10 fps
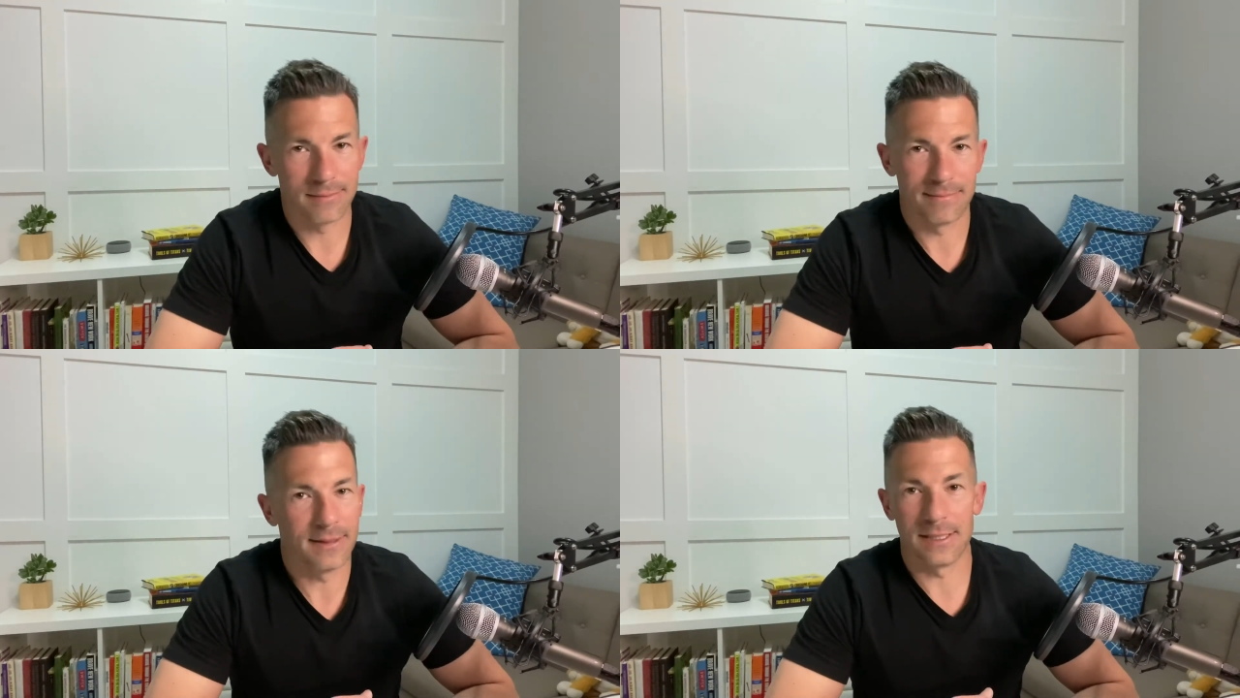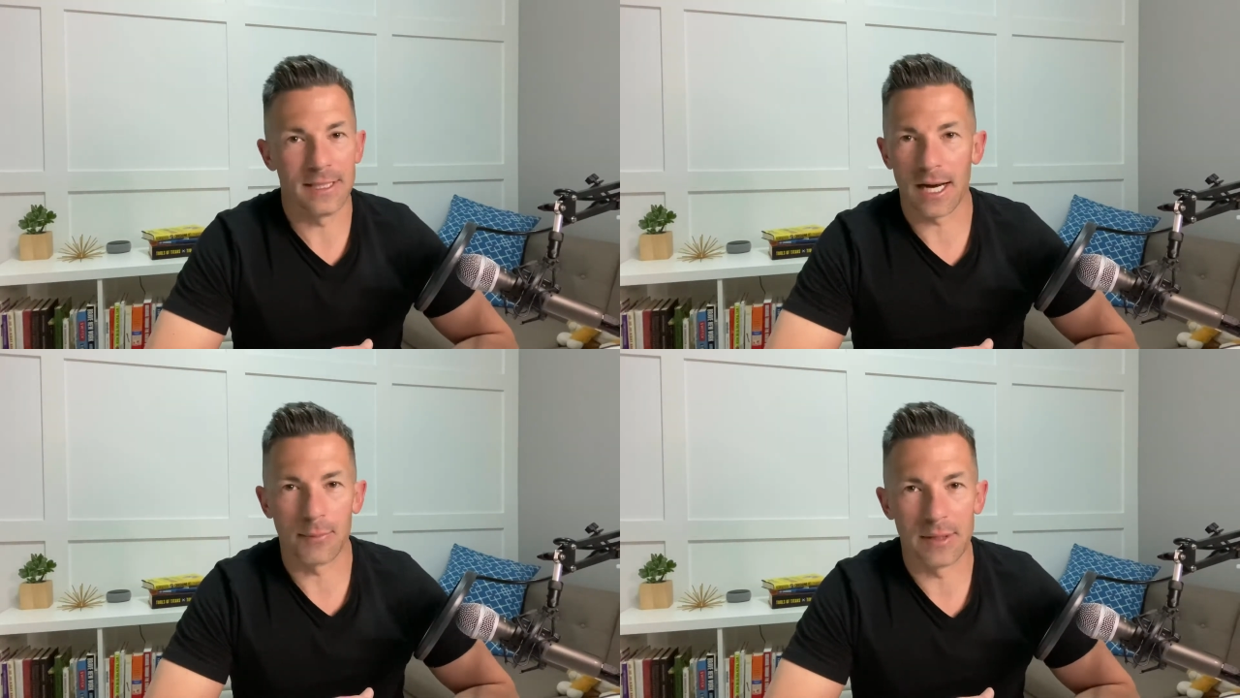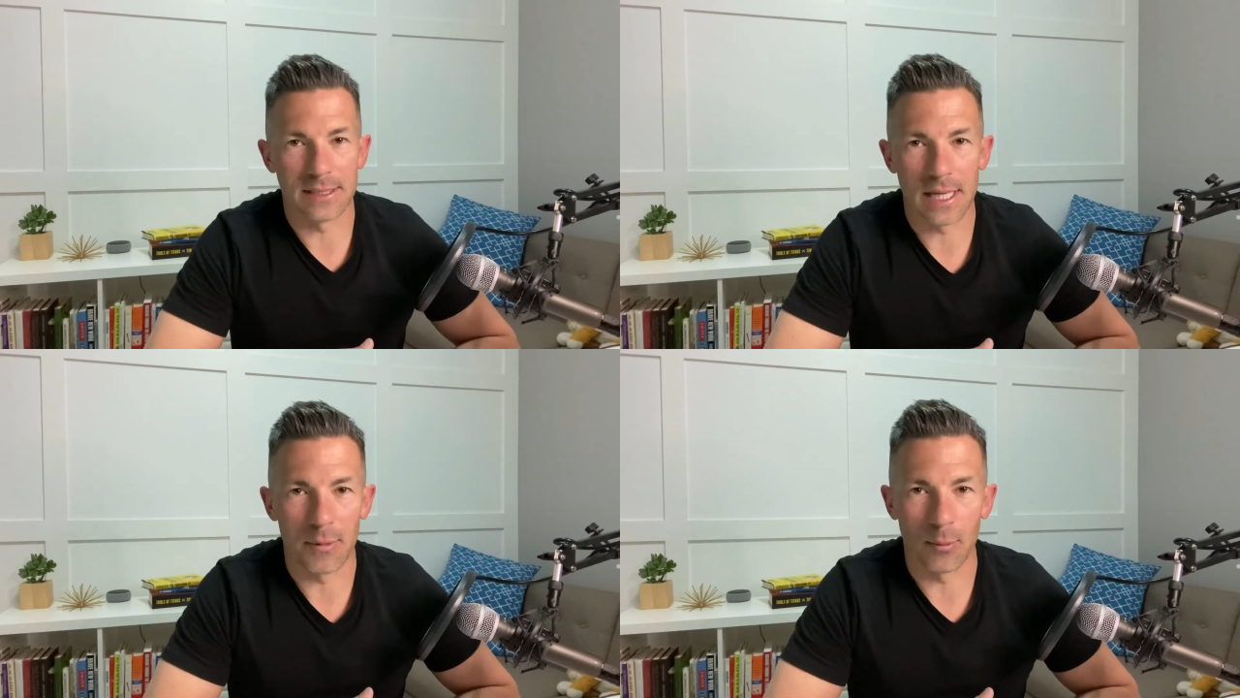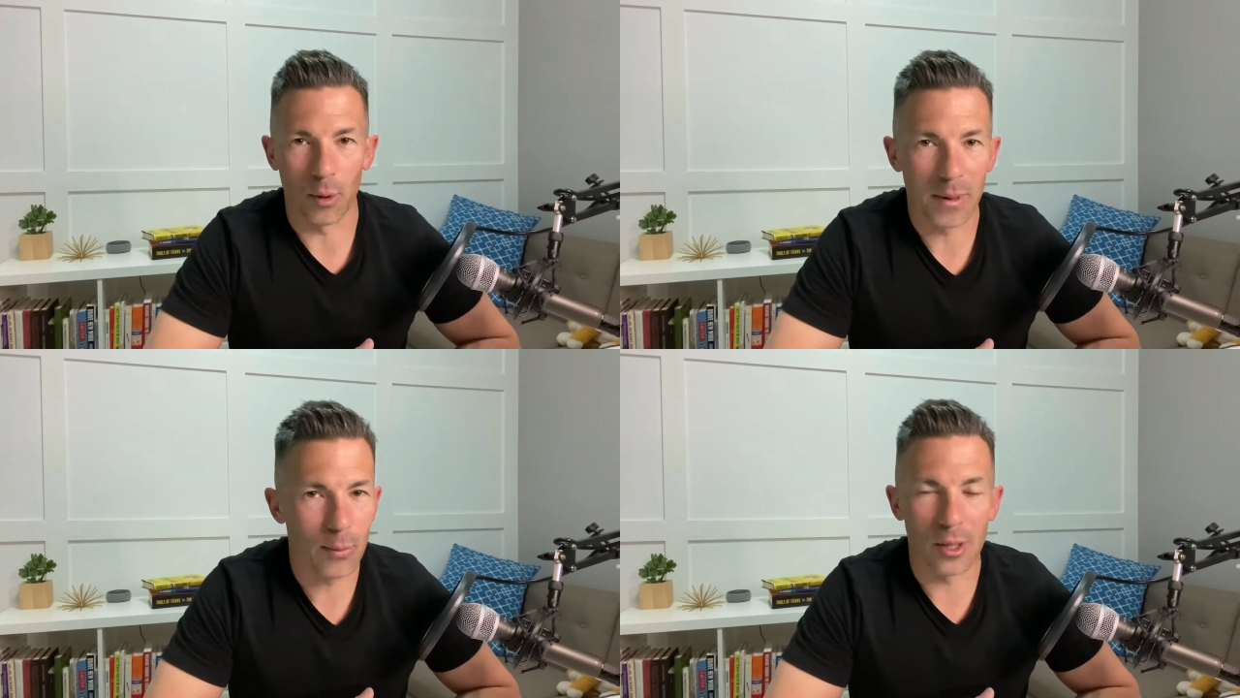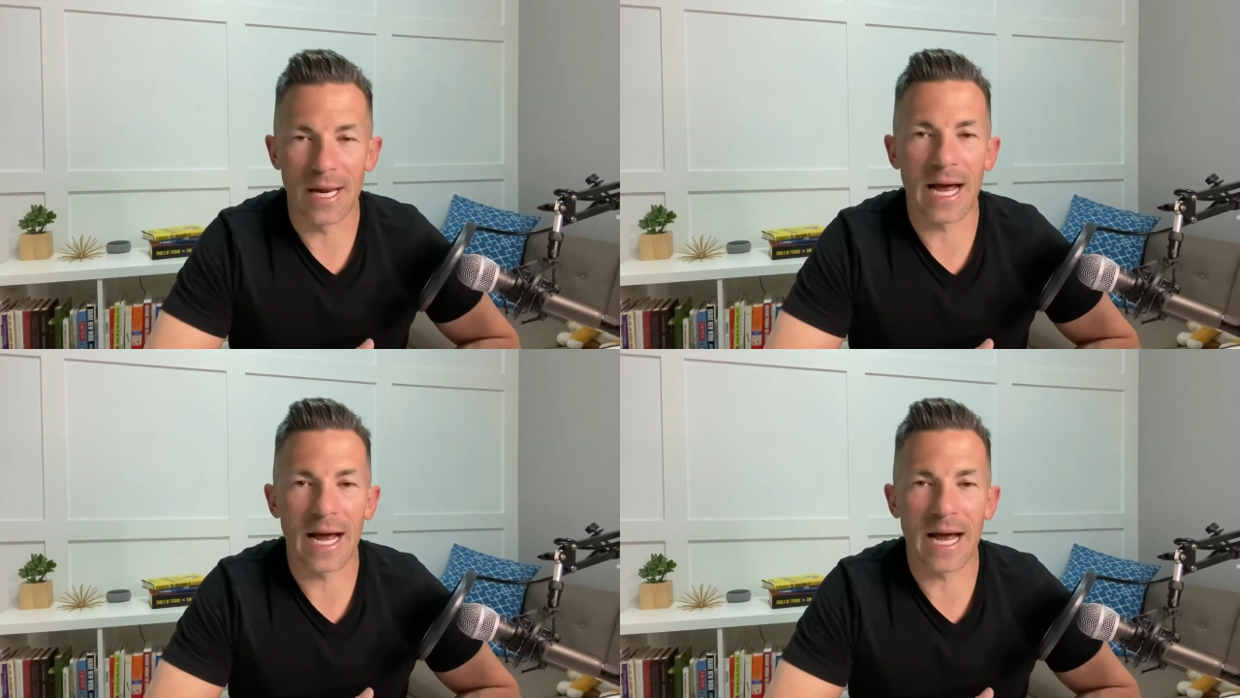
it's not going to be the same anymore. People are not going